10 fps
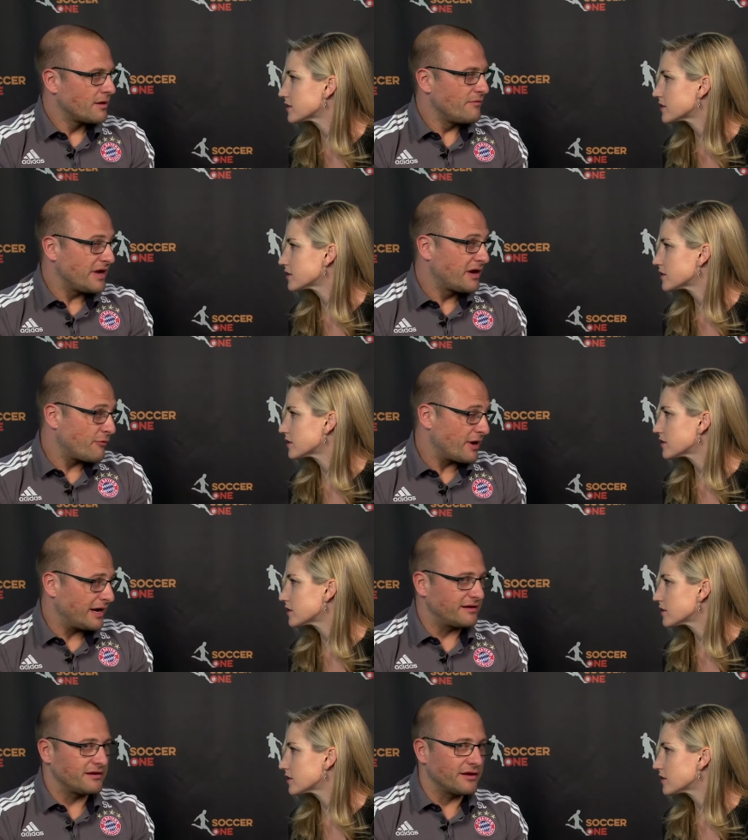Speaker 1: We
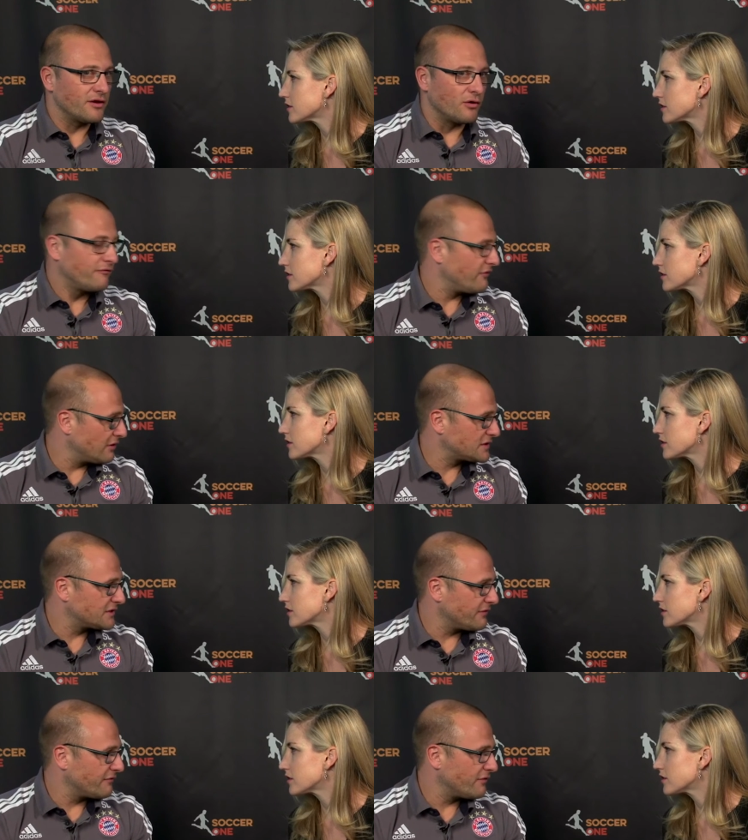created an own
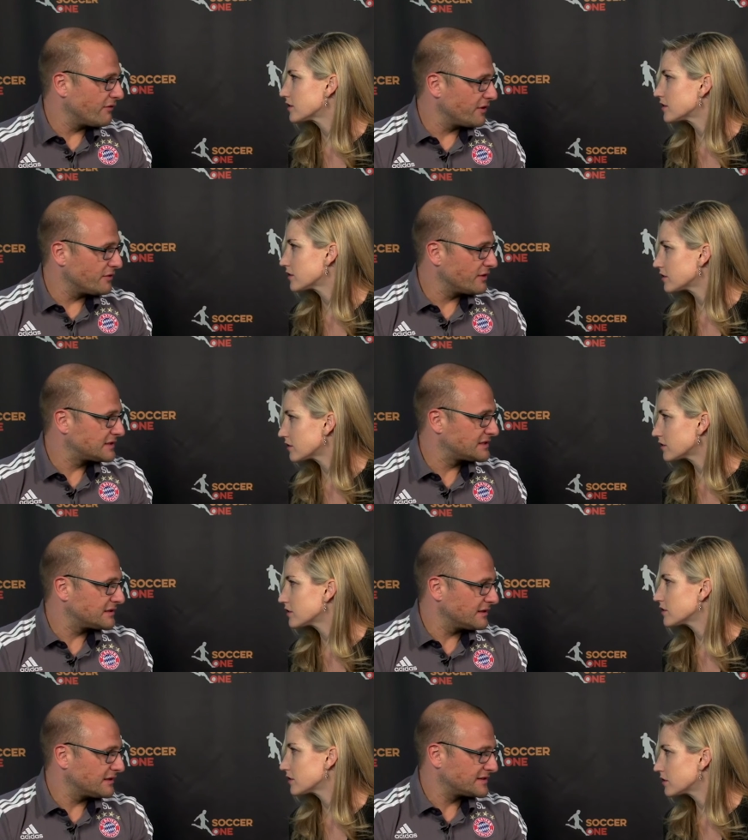philosophy for the US
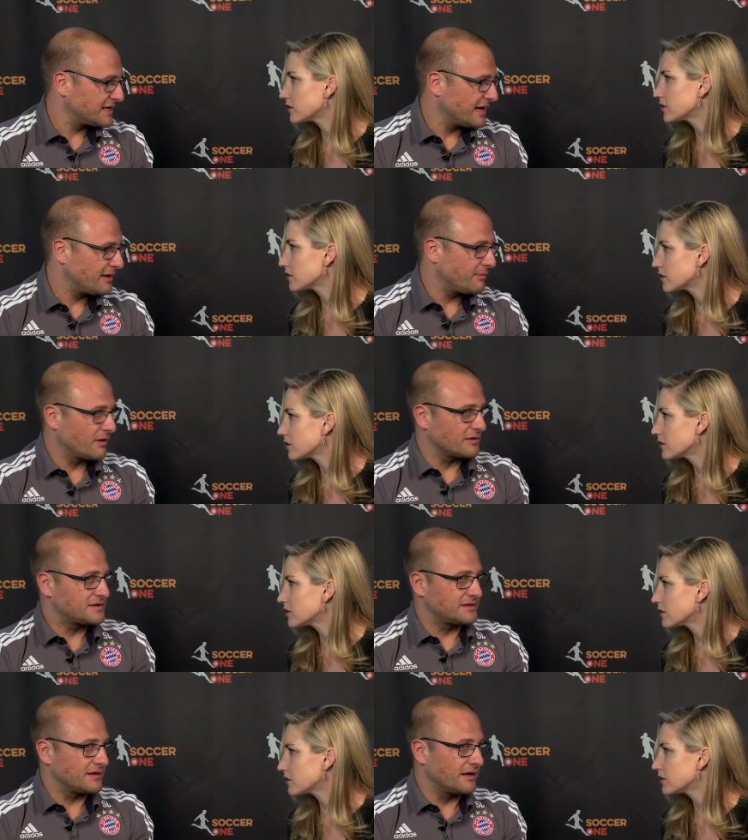uh, side because
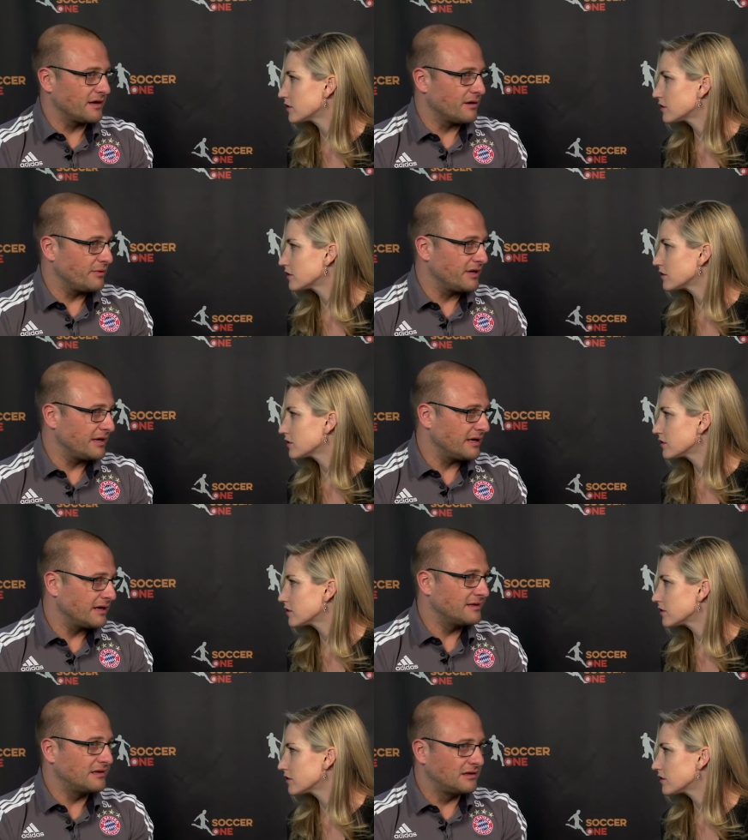uh,
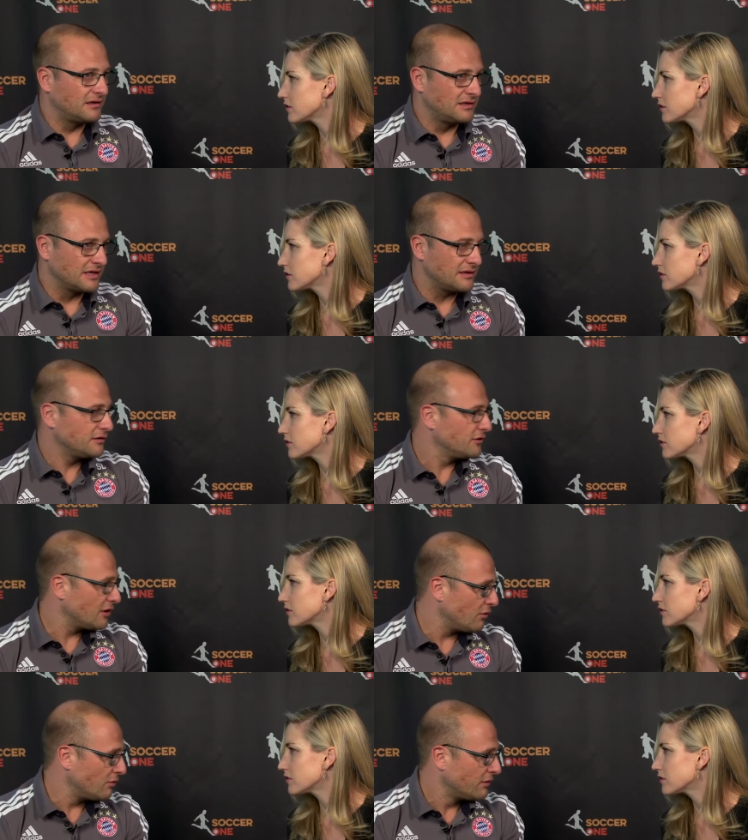we didn't
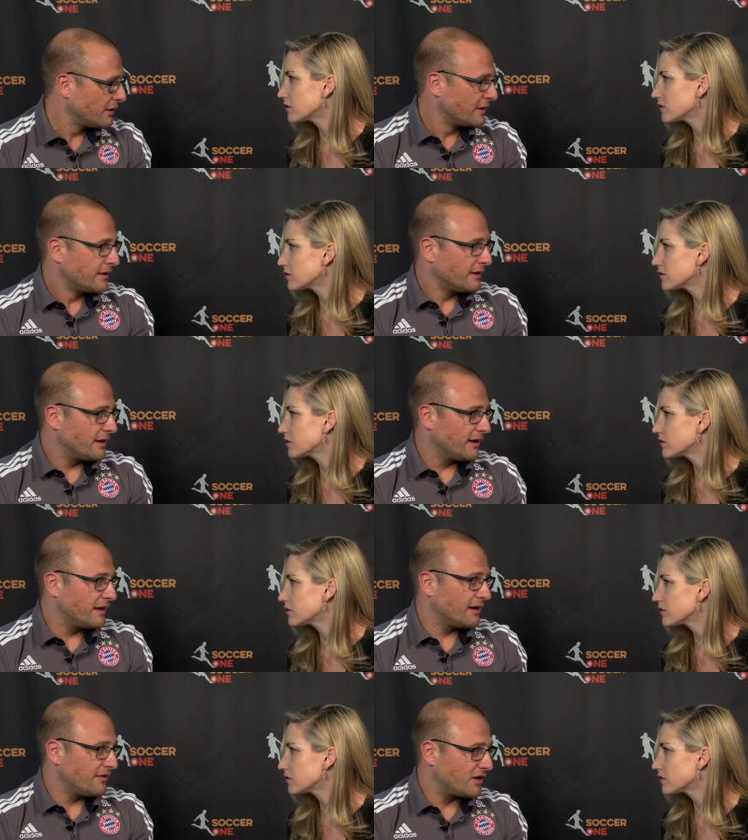know
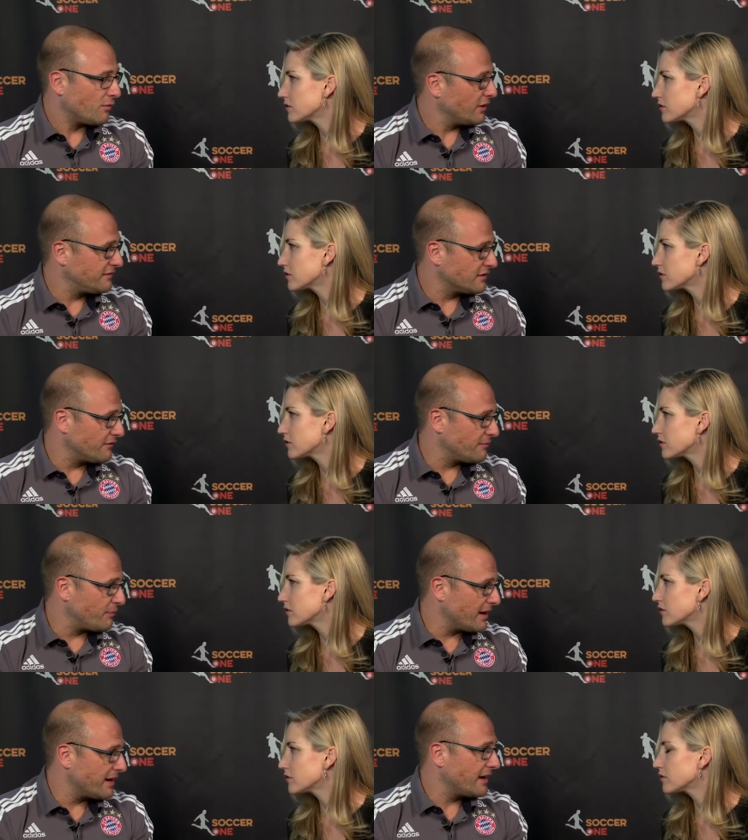uh, the quality of the
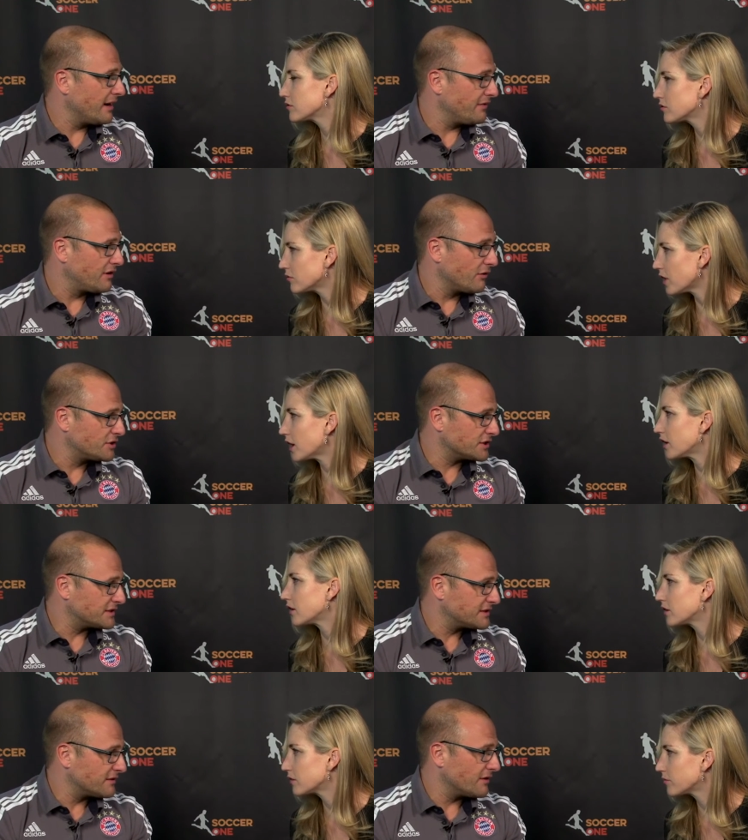player and the coaches.
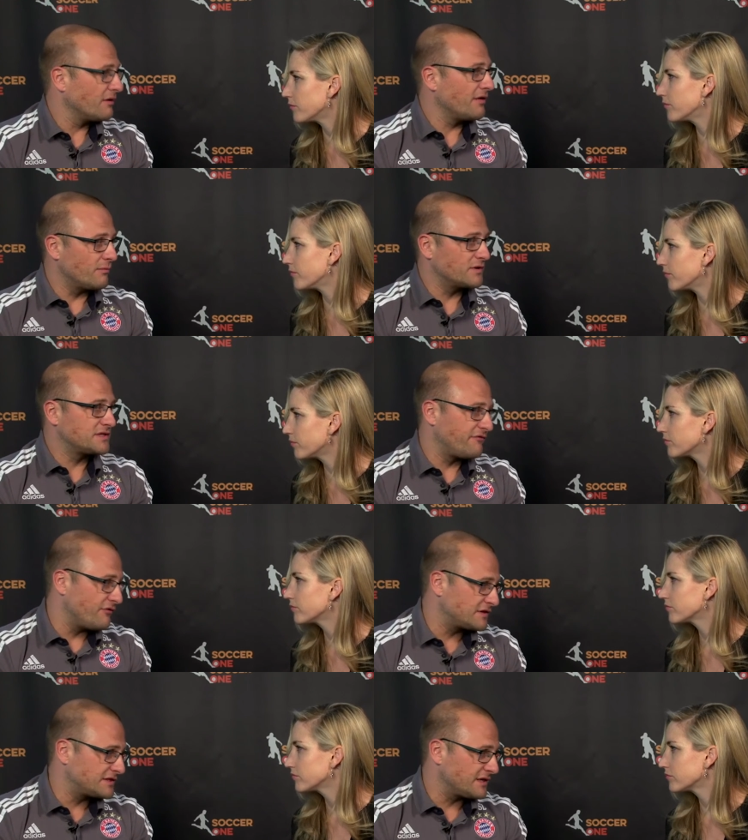Though that was the
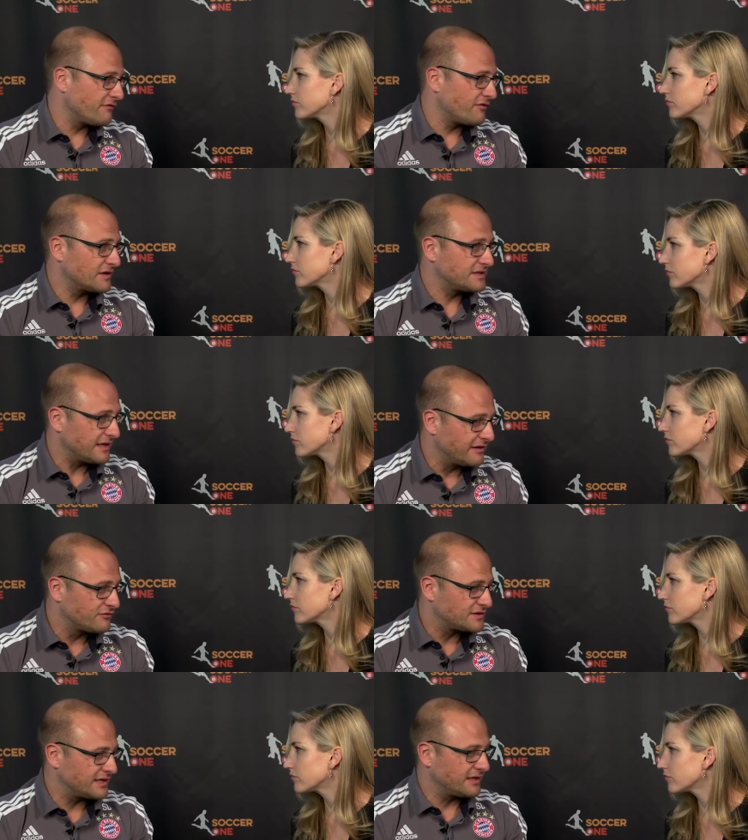first year for us.
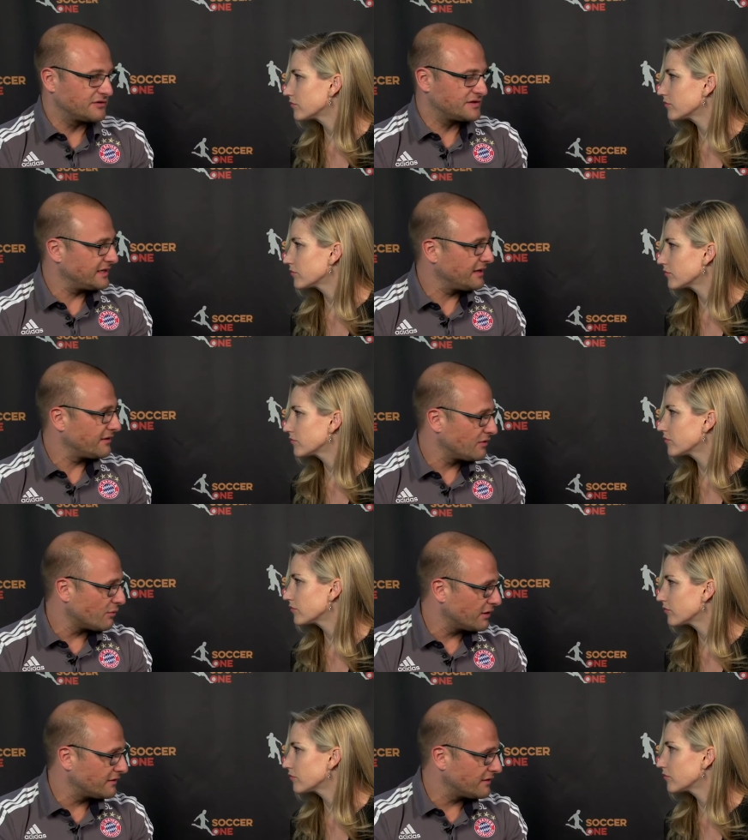Interesting to see the
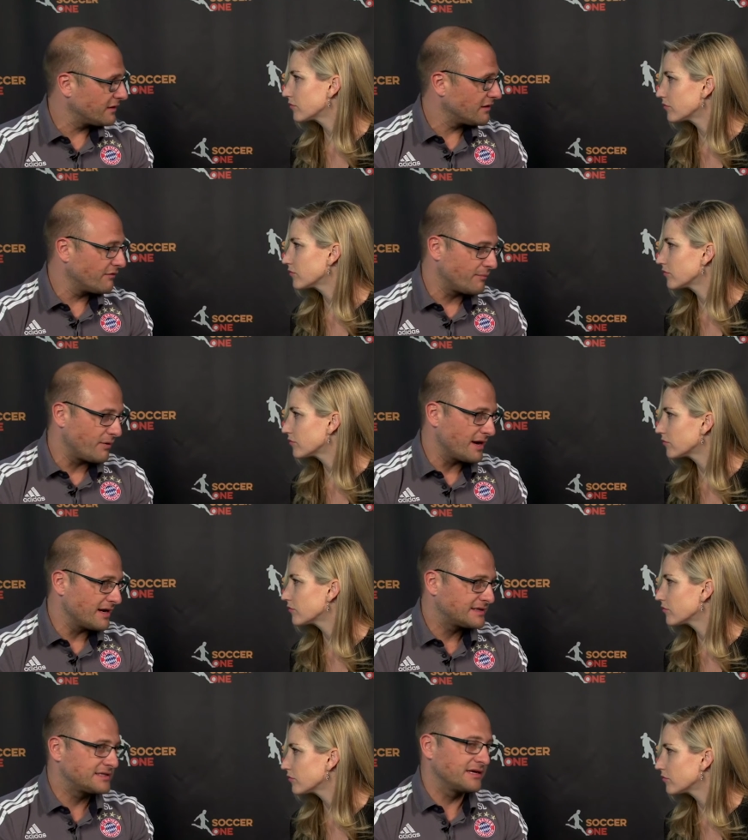quality of the
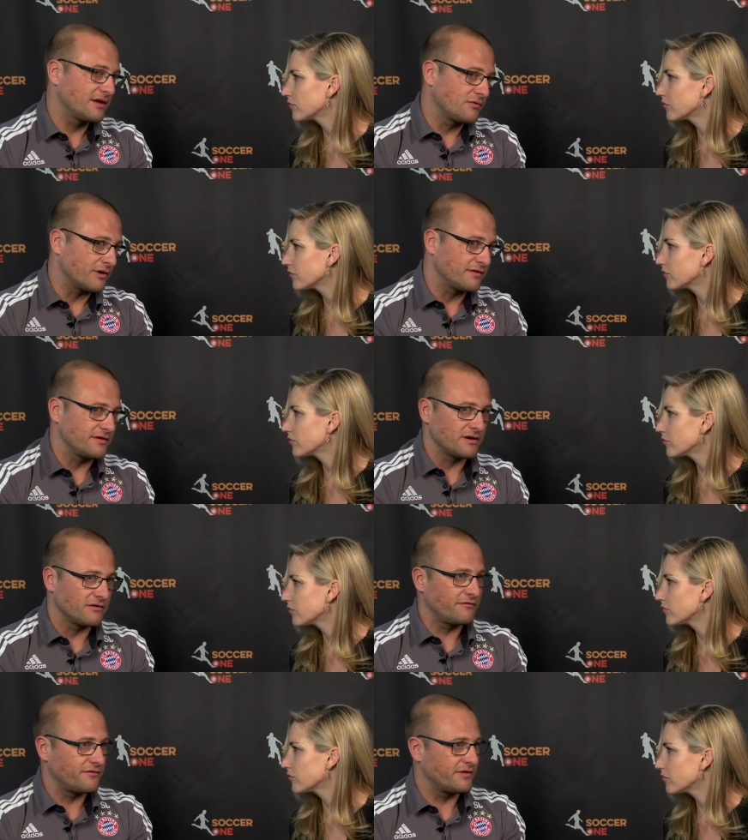players and the quality
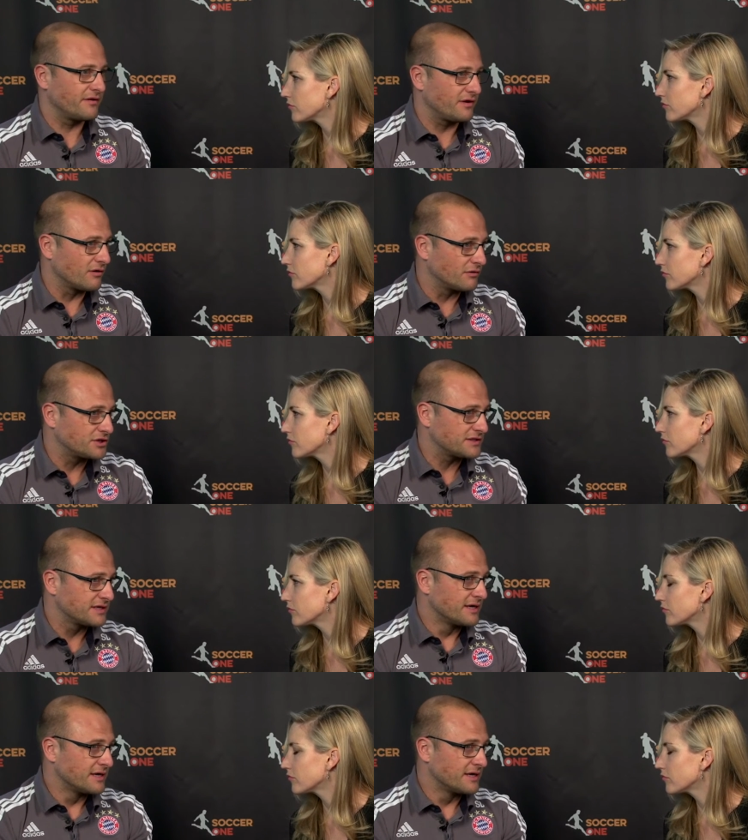of uh, the coaches.